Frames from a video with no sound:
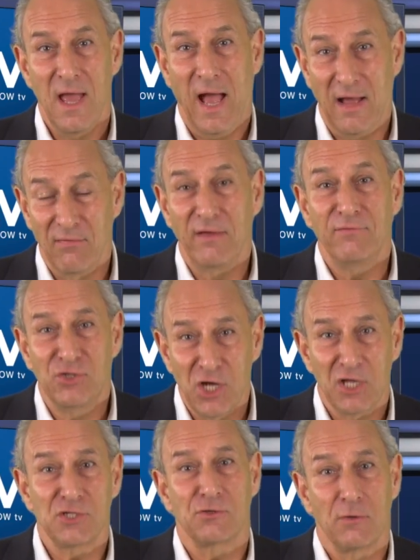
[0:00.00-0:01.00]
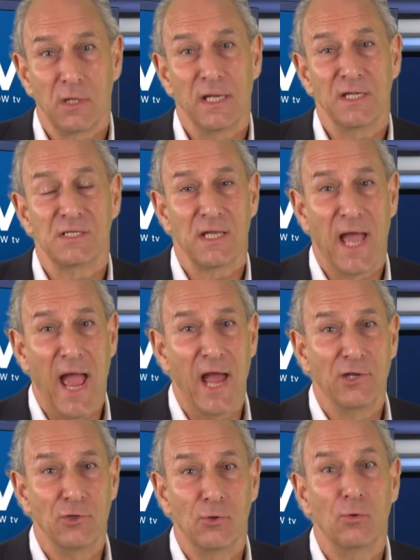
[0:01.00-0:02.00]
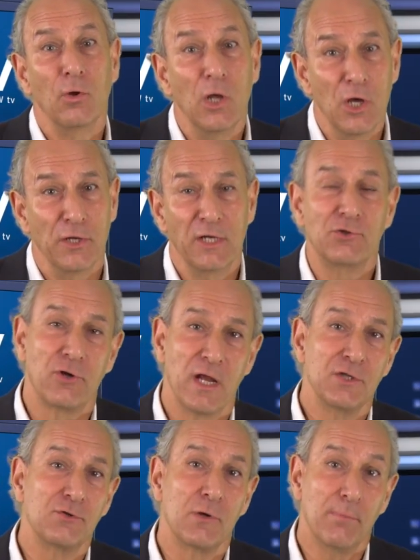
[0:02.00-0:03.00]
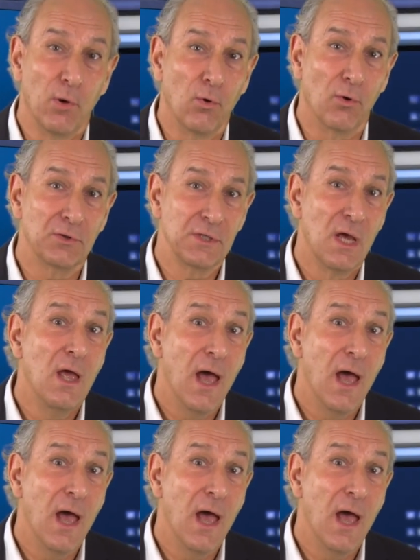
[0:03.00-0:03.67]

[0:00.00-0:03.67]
and they've just released their annual Learning Trends report.